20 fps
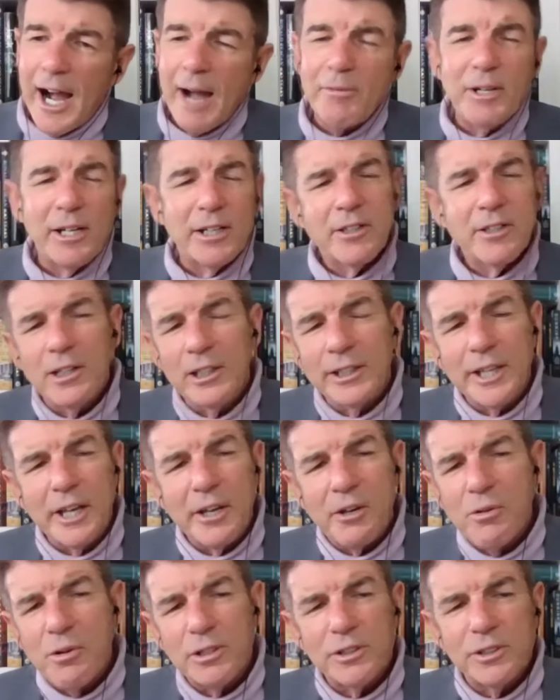I'm not
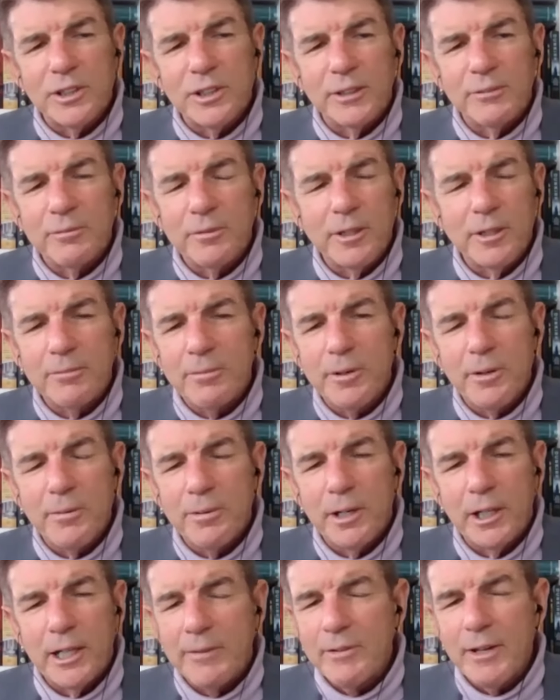calling it quits on
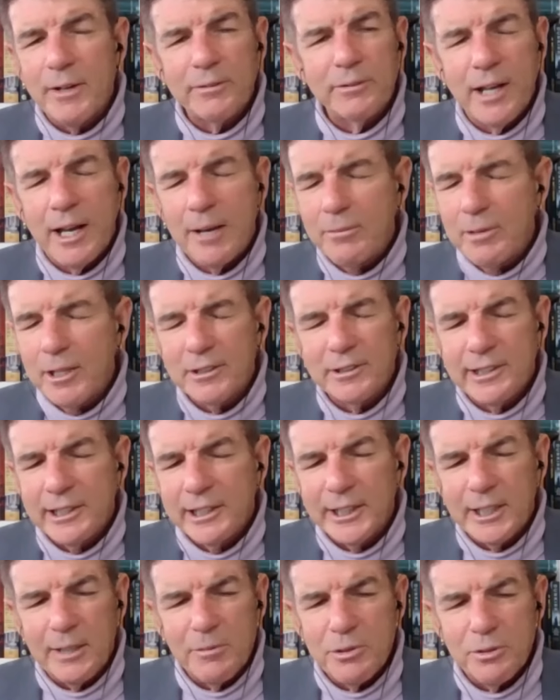Pierre Paul. I'm not
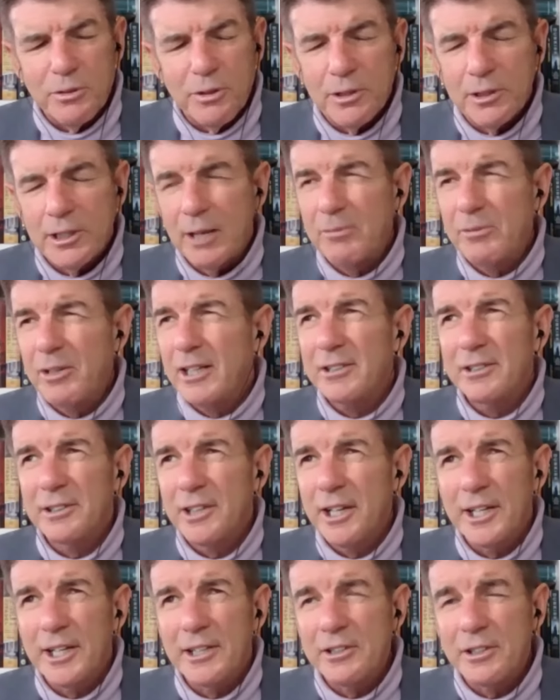selling him short. I'm not
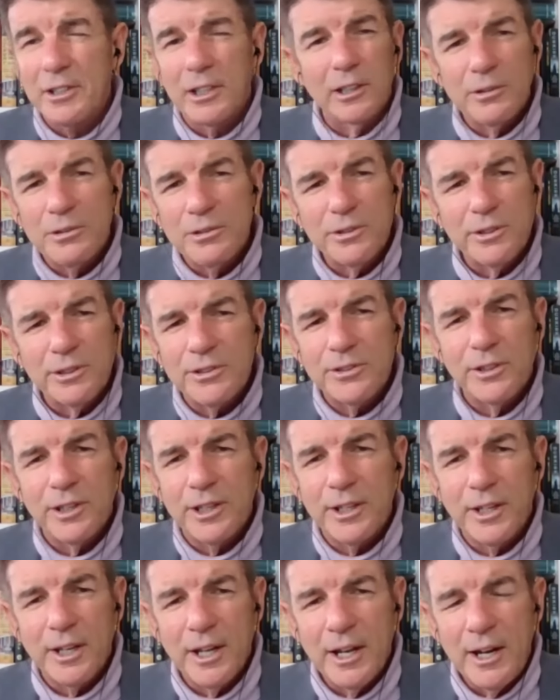saying he's going to lose this
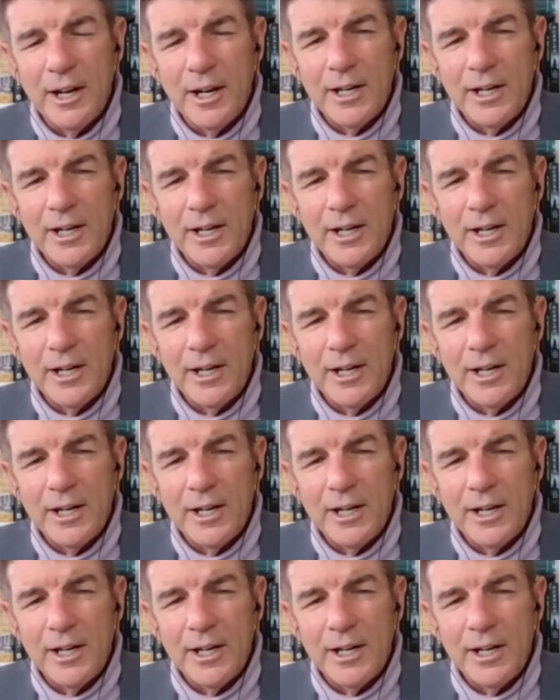thing.